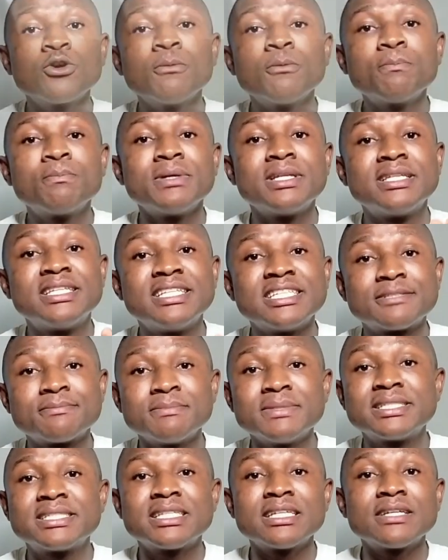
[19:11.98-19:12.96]
be
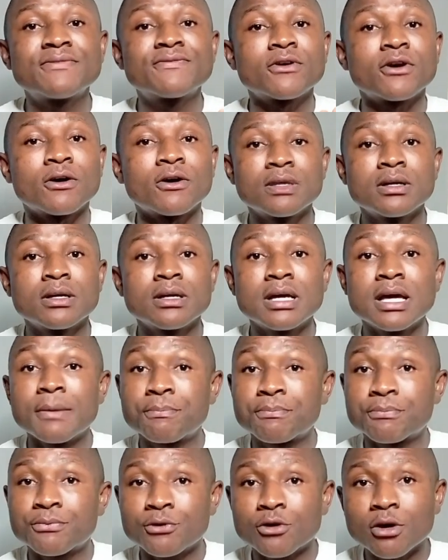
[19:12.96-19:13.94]
dismissive of a
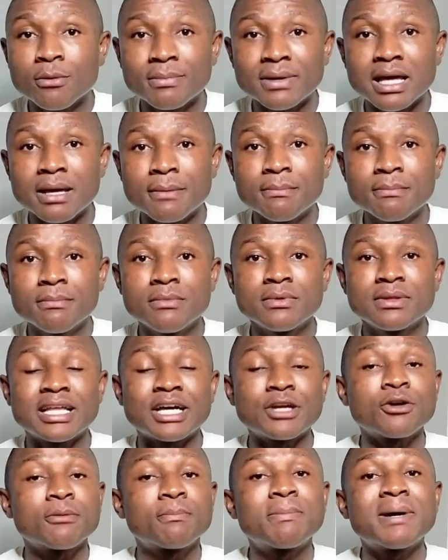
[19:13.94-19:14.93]
problem that
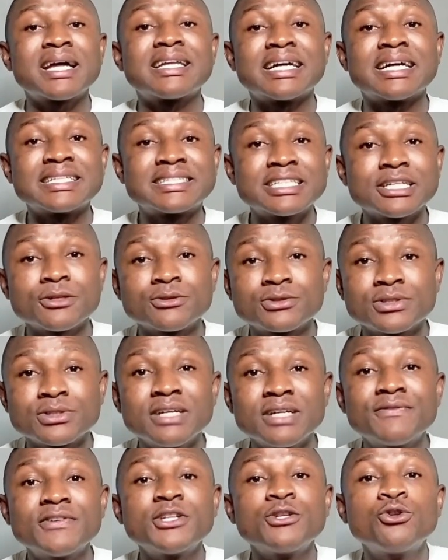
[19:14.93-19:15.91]
your partner tells you,
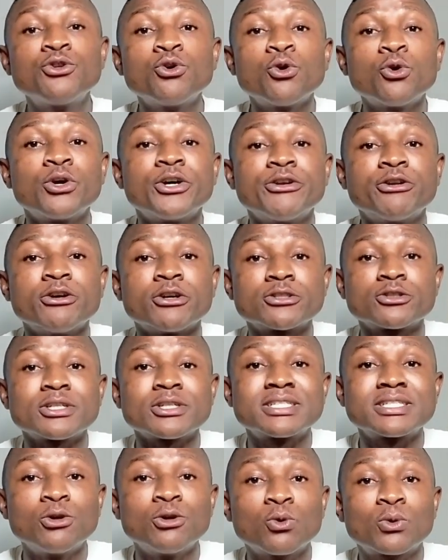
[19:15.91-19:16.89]
even though it does
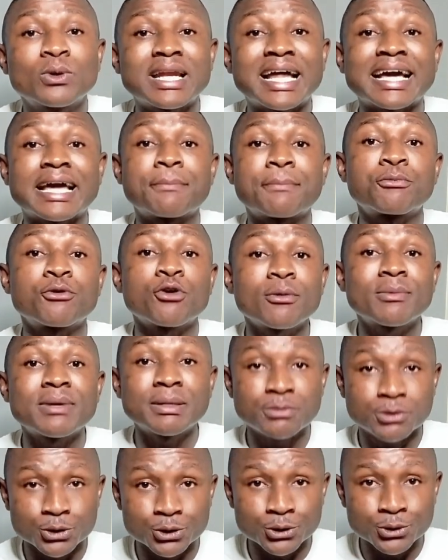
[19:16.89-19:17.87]
not look like a
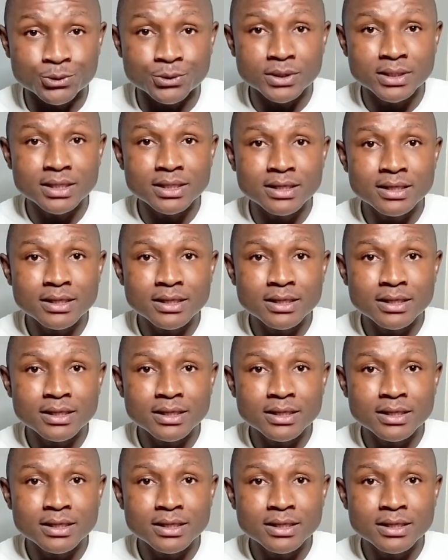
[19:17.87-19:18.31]
problem to you.